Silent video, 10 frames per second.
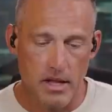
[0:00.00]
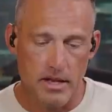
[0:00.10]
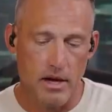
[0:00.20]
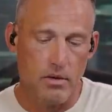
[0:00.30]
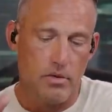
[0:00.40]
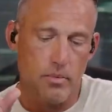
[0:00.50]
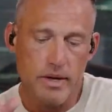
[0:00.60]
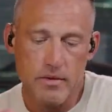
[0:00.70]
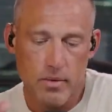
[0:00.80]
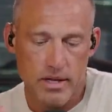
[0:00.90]
Now, the
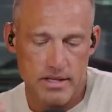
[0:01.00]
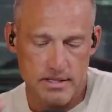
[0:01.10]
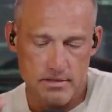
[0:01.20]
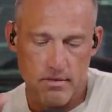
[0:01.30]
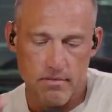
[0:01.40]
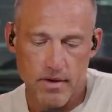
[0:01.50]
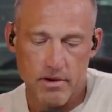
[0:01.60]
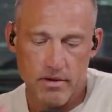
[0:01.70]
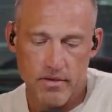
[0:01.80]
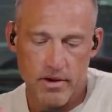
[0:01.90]
reason why this is
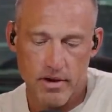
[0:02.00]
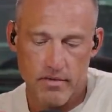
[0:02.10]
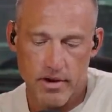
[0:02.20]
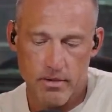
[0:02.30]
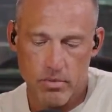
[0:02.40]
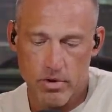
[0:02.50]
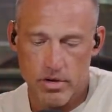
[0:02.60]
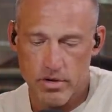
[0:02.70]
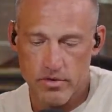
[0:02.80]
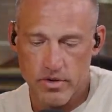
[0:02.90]
very, very, very important to
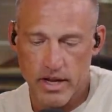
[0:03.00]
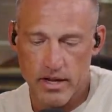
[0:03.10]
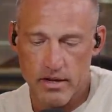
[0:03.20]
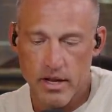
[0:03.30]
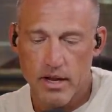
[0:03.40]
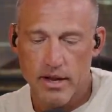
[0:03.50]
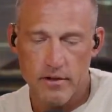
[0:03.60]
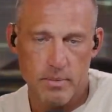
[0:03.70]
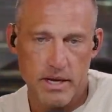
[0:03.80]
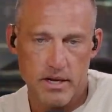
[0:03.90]
understand
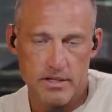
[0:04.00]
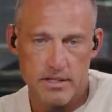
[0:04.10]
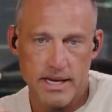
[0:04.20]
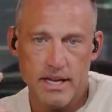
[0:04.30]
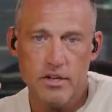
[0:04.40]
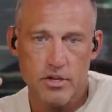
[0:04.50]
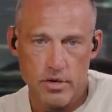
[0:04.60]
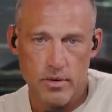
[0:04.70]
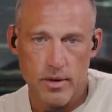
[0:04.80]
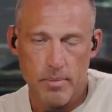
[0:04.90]
is because in
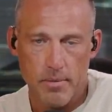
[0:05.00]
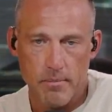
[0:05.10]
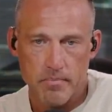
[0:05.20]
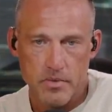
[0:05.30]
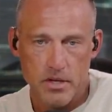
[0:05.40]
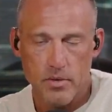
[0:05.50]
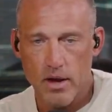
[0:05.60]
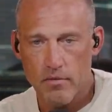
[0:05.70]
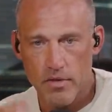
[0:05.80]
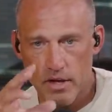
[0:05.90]
Europe, you
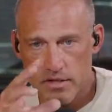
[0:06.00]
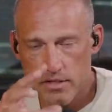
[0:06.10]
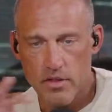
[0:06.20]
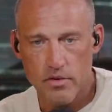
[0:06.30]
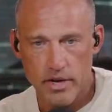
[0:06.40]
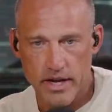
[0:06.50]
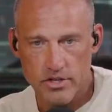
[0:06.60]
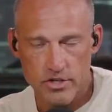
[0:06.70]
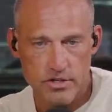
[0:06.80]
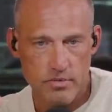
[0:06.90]
have the southern
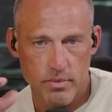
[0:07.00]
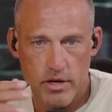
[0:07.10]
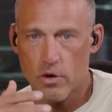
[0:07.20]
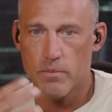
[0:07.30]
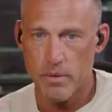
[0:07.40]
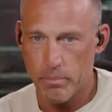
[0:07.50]
nations that we call them the